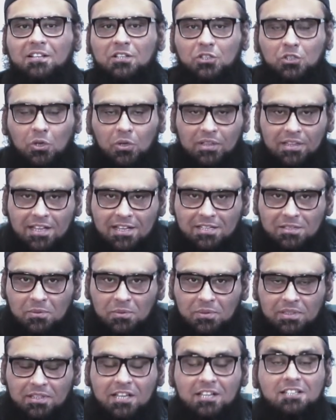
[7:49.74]
So
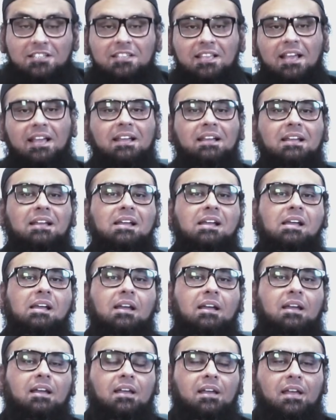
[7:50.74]
this thing,
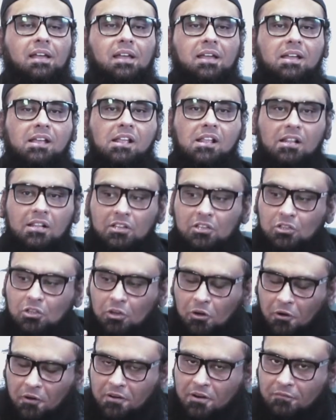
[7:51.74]

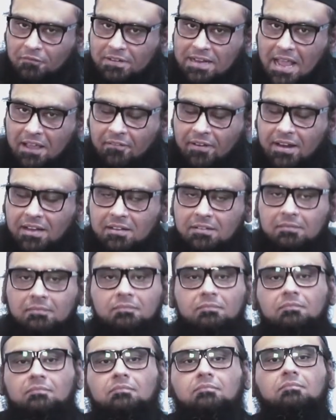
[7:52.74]
throne of David,
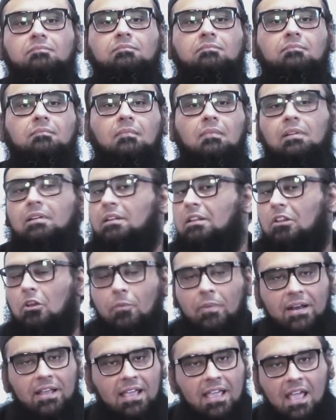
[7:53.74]

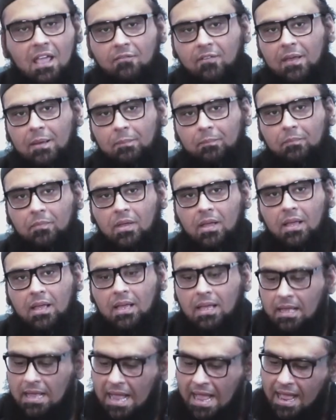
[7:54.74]
nobody gave him.
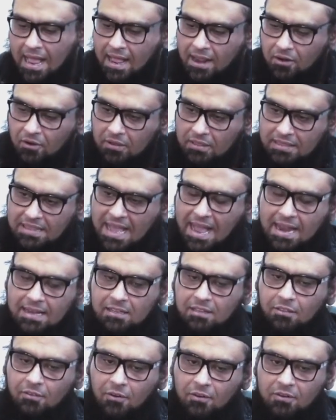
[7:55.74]
And on
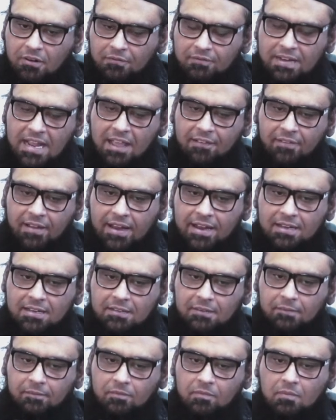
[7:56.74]
that throne of
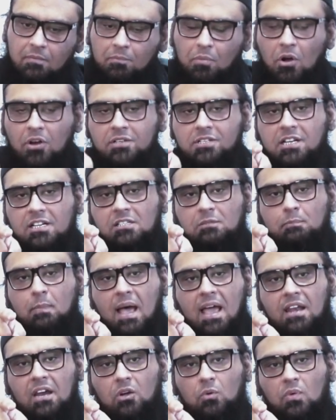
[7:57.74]
David, Pontius
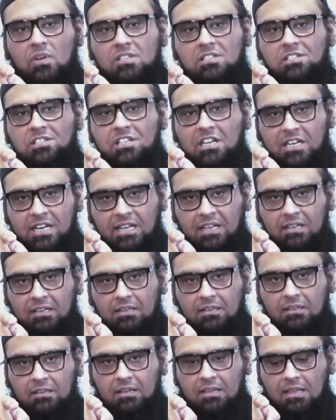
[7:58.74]
Pilate was sitting
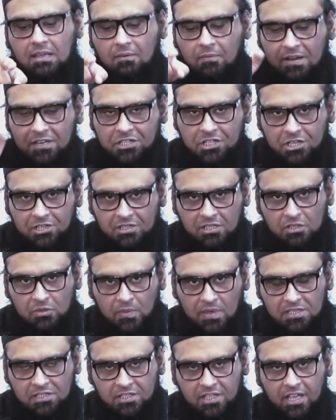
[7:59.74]
when Jesus
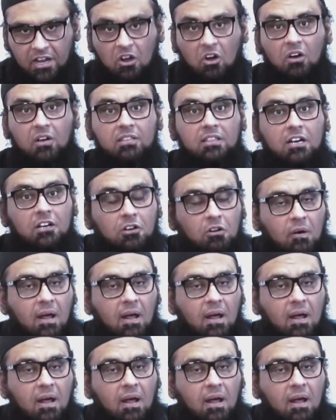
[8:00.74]
was there on the